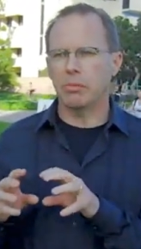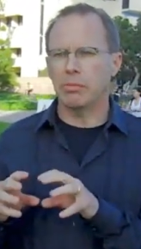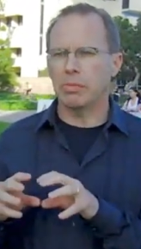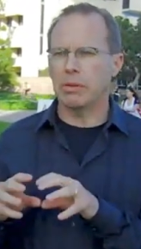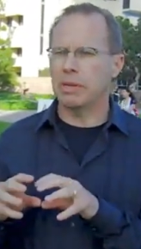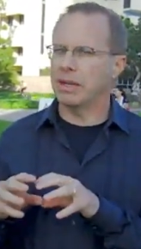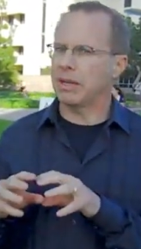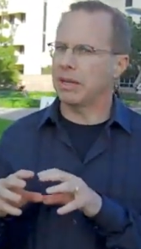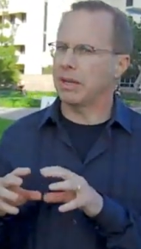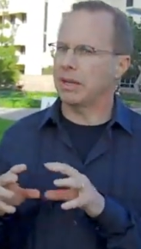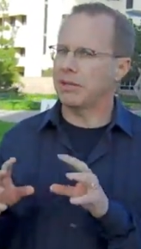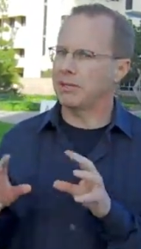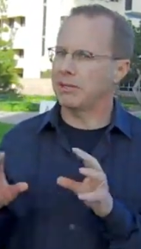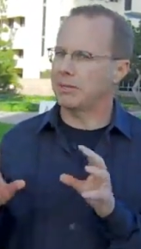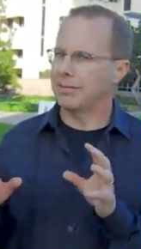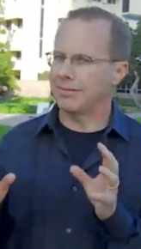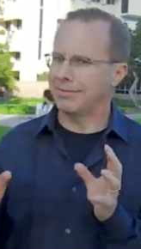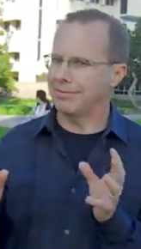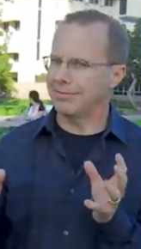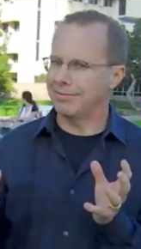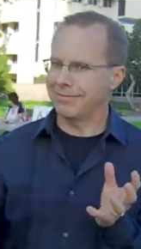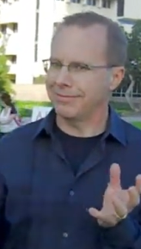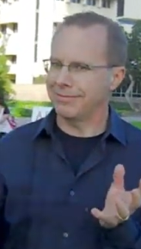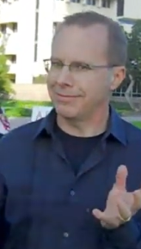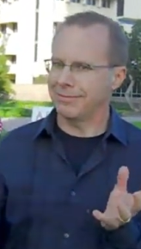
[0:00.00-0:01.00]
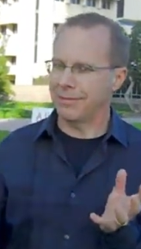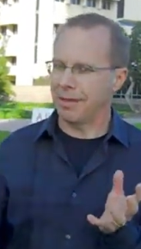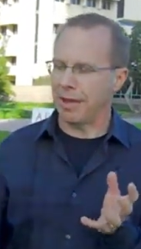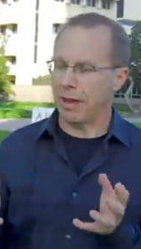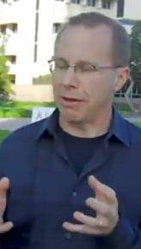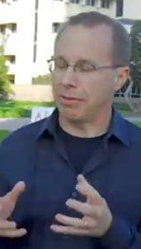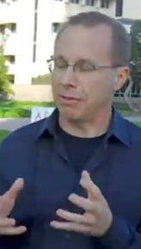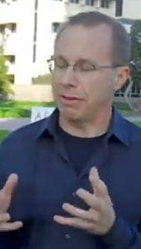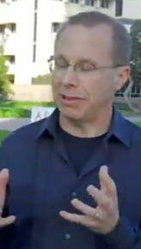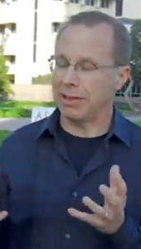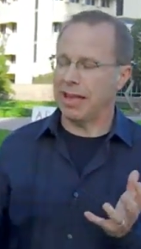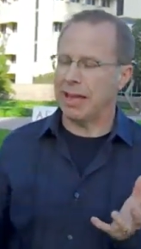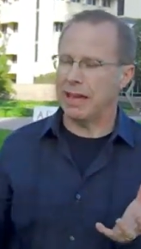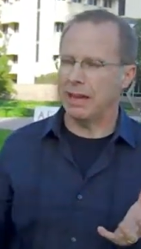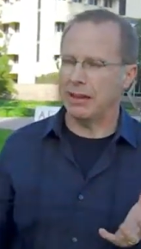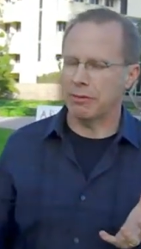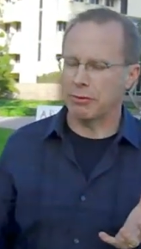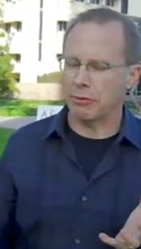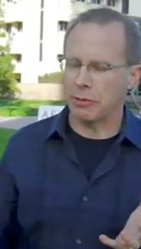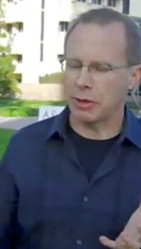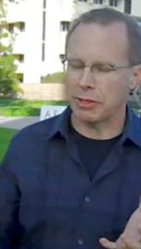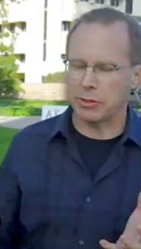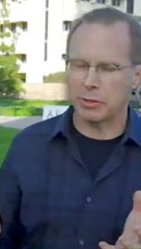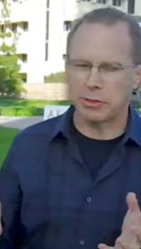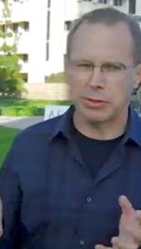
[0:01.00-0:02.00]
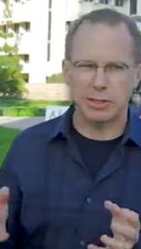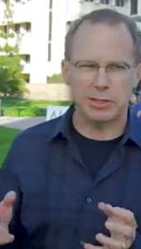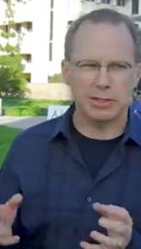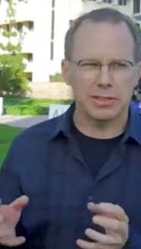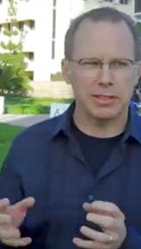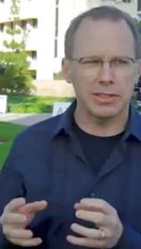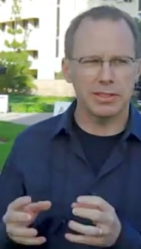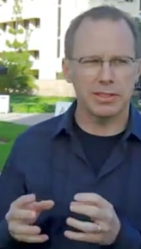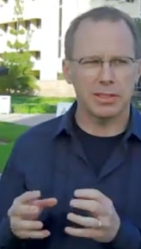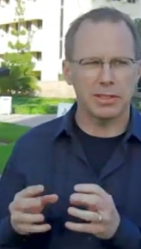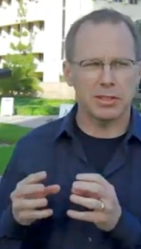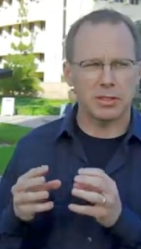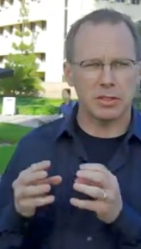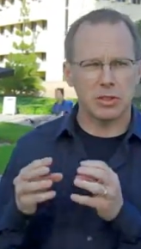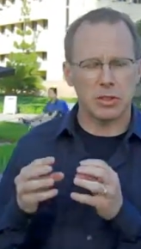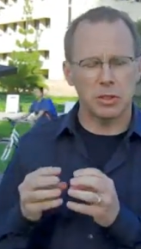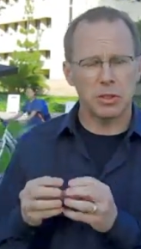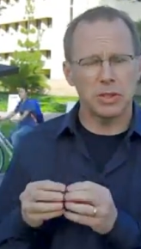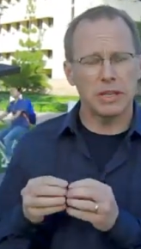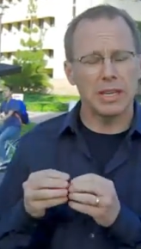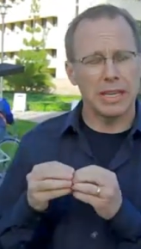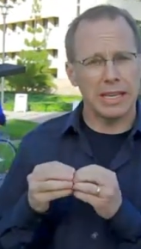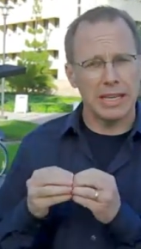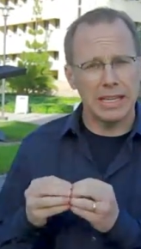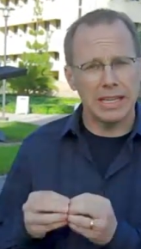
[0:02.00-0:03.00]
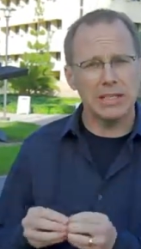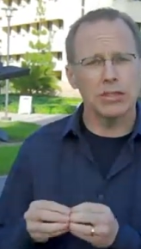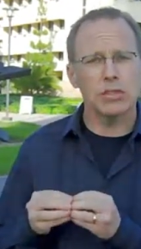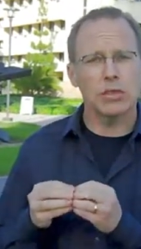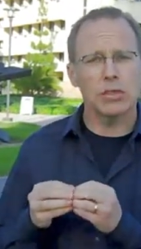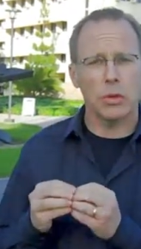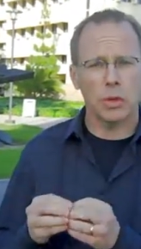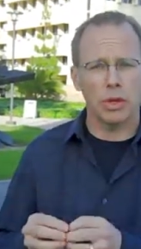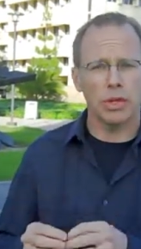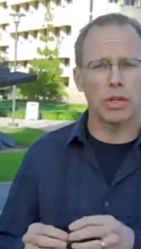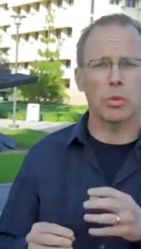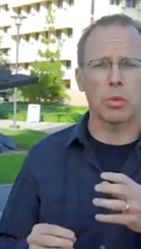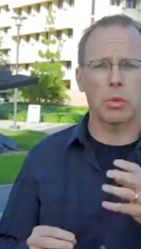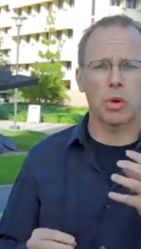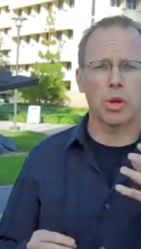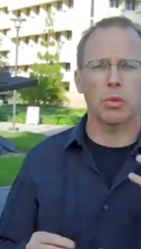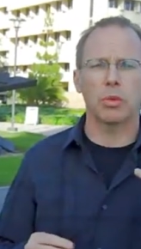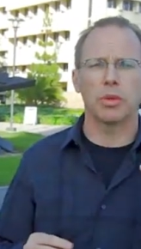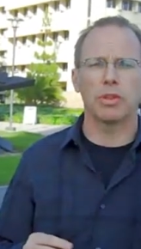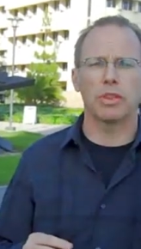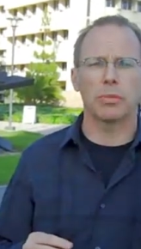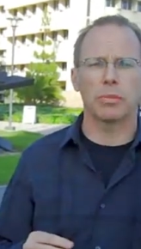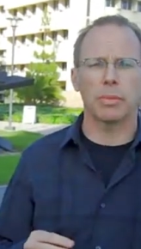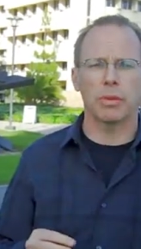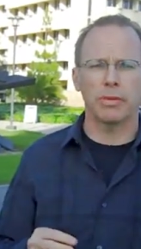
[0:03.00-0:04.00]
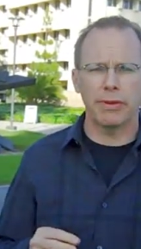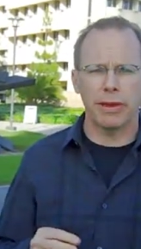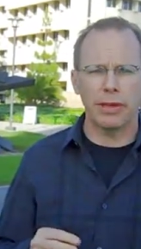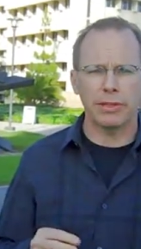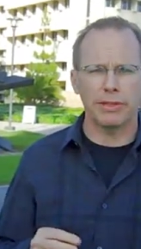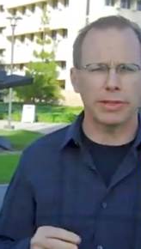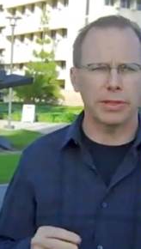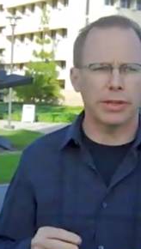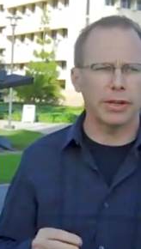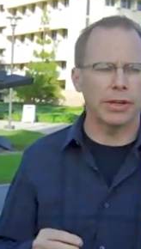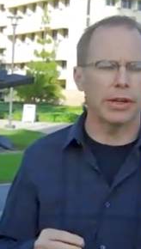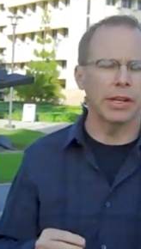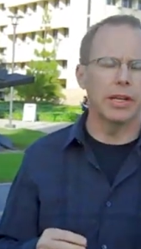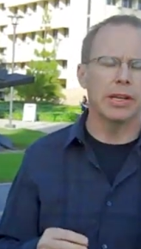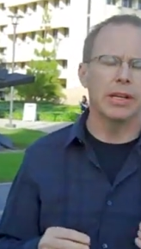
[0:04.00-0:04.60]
because of the lack of graduate assistants, the student is going to work with the professor.